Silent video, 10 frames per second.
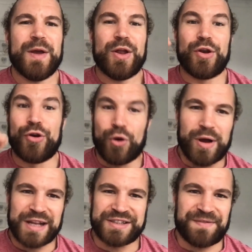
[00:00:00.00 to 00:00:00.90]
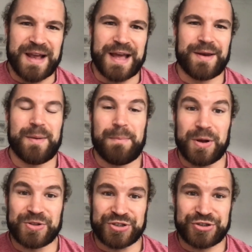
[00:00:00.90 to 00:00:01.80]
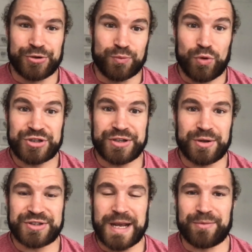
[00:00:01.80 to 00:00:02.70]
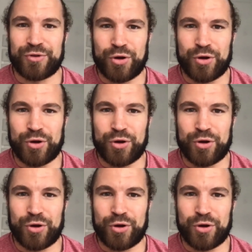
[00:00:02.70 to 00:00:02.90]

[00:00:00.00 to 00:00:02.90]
not as a fan, but as a student, watching those games,